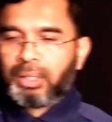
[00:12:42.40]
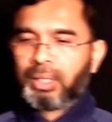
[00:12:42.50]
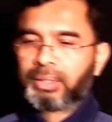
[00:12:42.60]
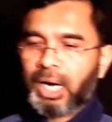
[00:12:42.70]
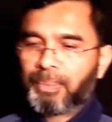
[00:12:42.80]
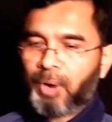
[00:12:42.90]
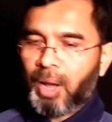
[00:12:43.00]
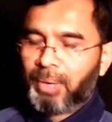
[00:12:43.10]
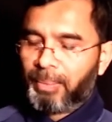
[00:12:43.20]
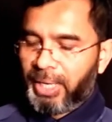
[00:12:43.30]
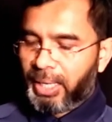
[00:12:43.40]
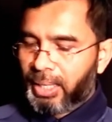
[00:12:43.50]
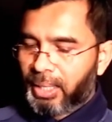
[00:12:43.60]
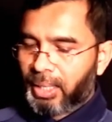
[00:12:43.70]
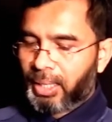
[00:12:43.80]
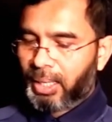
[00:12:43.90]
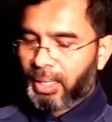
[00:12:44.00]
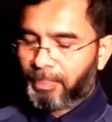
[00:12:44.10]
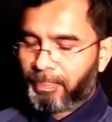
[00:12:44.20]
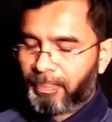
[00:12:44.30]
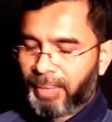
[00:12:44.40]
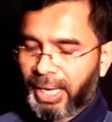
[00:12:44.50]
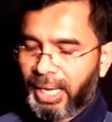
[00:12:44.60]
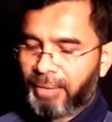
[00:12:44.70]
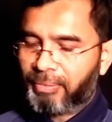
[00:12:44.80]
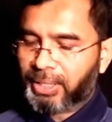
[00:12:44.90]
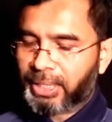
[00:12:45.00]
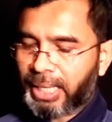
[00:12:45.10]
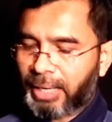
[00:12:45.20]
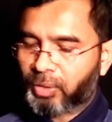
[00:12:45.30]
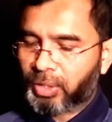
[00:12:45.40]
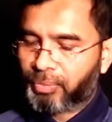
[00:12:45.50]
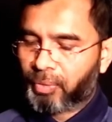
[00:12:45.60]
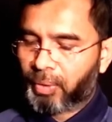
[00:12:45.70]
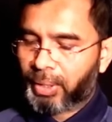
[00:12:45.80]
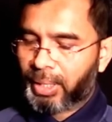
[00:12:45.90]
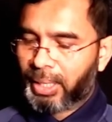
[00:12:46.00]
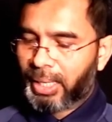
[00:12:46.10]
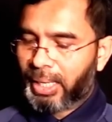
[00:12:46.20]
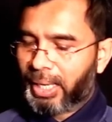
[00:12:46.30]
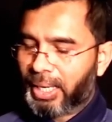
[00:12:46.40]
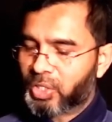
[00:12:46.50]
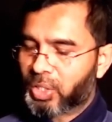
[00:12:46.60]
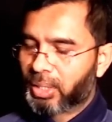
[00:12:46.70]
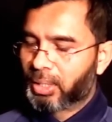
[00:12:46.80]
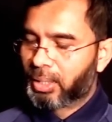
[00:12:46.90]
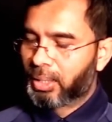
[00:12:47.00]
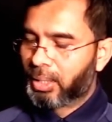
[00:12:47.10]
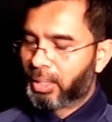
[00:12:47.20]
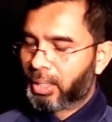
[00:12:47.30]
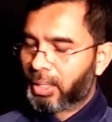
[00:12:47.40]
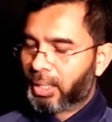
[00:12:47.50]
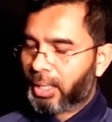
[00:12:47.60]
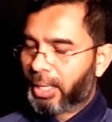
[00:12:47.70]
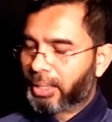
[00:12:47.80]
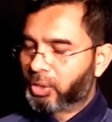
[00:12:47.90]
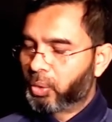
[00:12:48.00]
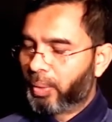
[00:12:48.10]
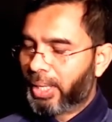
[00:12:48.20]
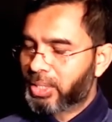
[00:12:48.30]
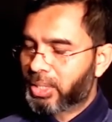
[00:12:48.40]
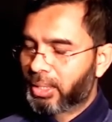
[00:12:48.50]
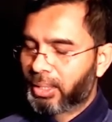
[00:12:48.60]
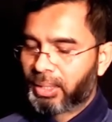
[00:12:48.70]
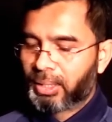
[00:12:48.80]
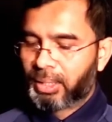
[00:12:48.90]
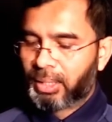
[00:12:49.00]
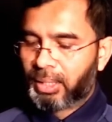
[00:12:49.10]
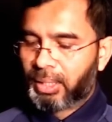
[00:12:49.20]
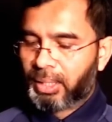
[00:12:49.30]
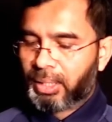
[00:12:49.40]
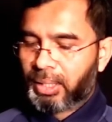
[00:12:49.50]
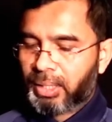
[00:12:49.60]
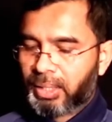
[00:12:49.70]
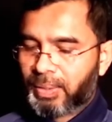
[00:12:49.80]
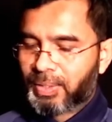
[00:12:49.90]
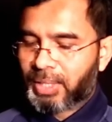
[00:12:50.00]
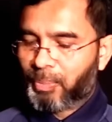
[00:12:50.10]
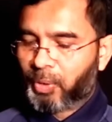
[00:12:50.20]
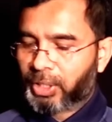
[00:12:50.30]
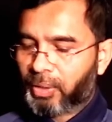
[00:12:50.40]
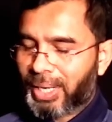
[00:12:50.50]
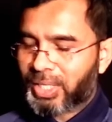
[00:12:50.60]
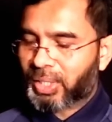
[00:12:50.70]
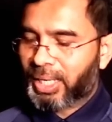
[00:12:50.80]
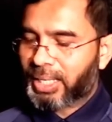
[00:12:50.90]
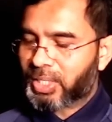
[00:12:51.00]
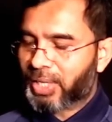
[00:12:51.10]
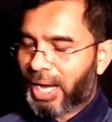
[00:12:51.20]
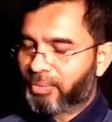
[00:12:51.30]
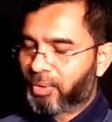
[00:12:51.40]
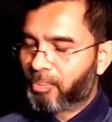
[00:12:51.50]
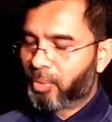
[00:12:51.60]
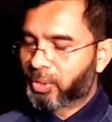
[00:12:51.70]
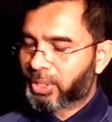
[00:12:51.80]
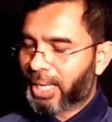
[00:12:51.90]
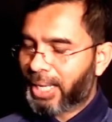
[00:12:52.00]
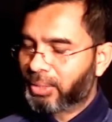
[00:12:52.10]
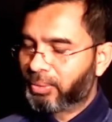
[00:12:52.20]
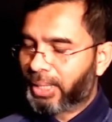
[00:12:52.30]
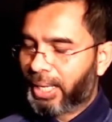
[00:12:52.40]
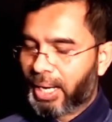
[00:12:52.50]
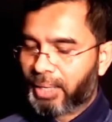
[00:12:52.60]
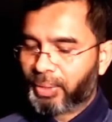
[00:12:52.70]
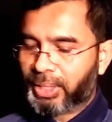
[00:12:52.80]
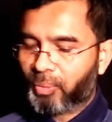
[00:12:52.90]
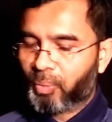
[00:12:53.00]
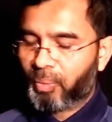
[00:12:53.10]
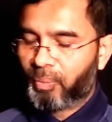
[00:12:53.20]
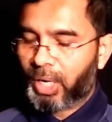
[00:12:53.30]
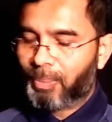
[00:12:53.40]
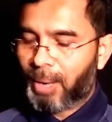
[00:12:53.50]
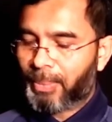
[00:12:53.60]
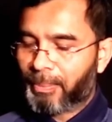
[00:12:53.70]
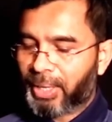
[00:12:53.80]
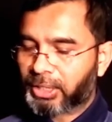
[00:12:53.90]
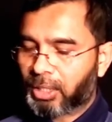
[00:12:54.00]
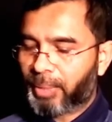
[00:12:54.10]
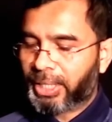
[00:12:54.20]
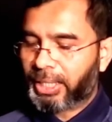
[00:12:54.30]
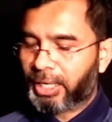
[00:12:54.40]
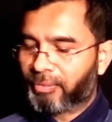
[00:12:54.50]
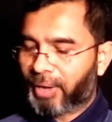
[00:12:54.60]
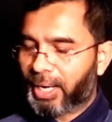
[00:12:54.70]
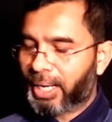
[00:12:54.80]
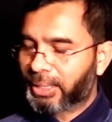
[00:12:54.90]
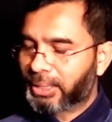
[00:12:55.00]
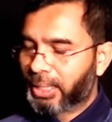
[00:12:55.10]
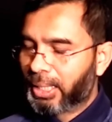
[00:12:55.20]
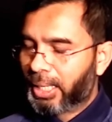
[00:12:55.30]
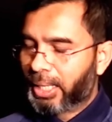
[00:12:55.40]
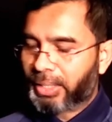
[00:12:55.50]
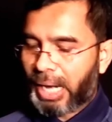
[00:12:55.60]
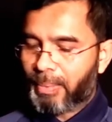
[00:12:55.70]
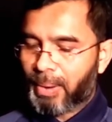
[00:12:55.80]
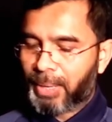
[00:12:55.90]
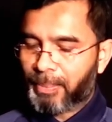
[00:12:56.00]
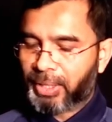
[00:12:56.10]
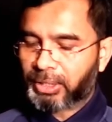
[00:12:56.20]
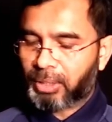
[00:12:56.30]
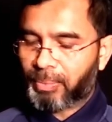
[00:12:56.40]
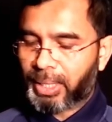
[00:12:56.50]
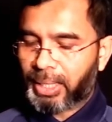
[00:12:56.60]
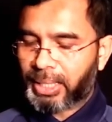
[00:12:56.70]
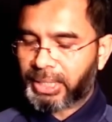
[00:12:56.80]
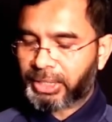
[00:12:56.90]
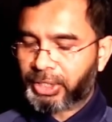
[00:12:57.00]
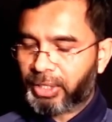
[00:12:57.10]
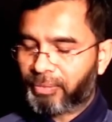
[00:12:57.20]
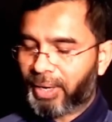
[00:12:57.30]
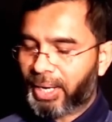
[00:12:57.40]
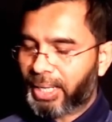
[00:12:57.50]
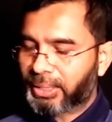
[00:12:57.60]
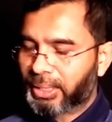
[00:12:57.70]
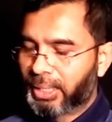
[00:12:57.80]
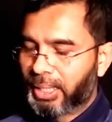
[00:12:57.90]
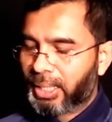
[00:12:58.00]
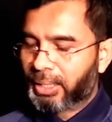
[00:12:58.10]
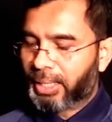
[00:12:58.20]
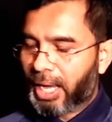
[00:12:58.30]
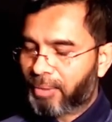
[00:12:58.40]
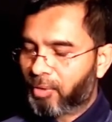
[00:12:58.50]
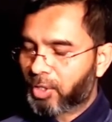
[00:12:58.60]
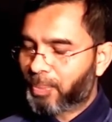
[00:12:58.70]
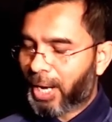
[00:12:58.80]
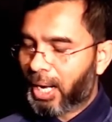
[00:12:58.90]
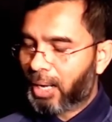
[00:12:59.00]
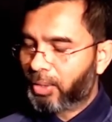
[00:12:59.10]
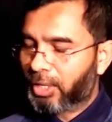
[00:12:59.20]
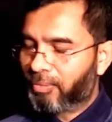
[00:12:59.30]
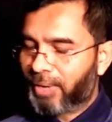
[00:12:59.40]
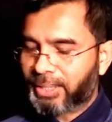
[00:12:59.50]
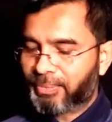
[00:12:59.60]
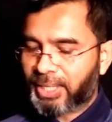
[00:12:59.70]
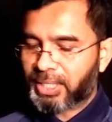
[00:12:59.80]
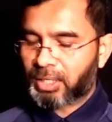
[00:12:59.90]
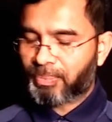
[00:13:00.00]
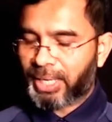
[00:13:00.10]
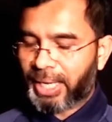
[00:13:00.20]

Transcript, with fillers: the third problem here uh, again a filter cake 24 inch and 2 inch supported on a screen is dried from both sides with the air with a wet bulb temperature of 80 degree Fahrenheit dry bulb temperature of 160 degree Fahrenheit the air flows parallel with the faces of the